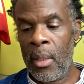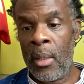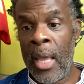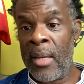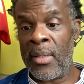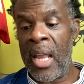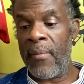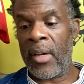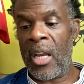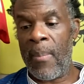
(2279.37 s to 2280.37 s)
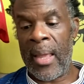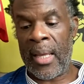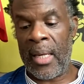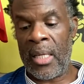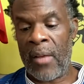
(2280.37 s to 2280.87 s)
It is never going to make
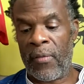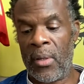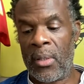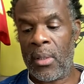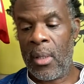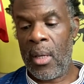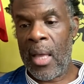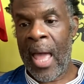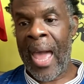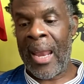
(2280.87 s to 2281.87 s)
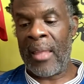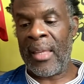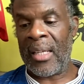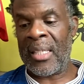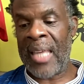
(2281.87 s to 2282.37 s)
any difference. And I
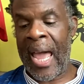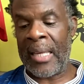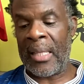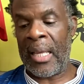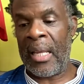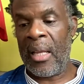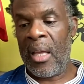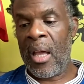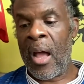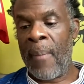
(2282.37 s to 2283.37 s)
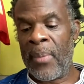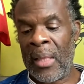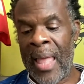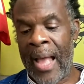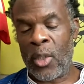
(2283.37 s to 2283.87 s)
think, sadly, the
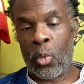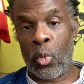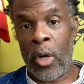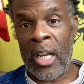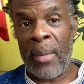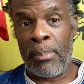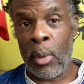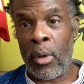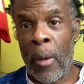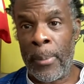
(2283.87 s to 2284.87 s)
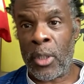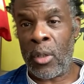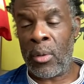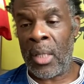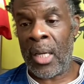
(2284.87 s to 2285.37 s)
lads really blew an
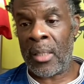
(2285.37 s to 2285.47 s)
opportunity here